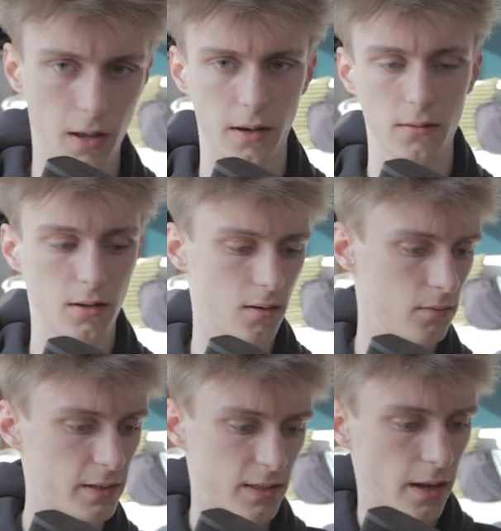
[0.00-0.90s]
like
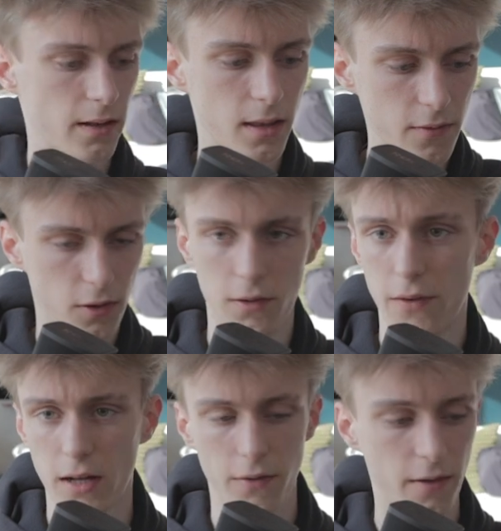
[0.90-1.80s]
the default
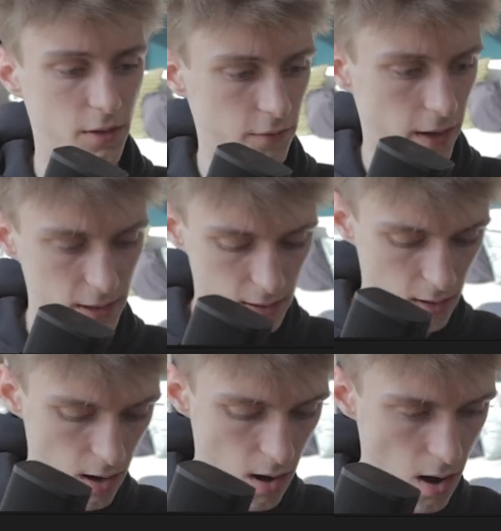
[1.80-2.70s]
effect of After Effects.
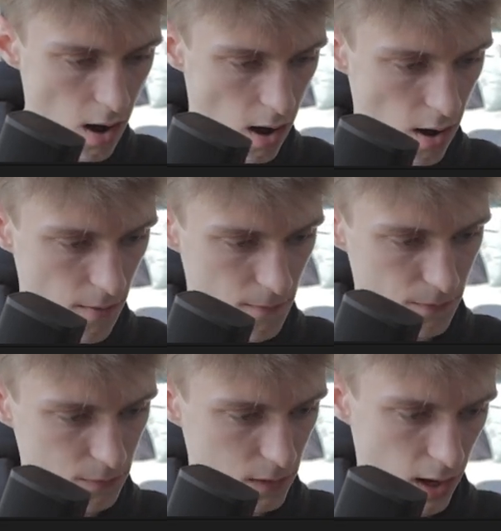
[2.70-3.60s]

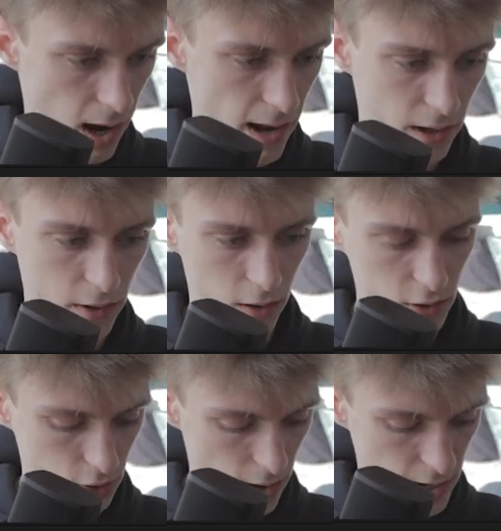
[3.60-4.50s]
And now you can also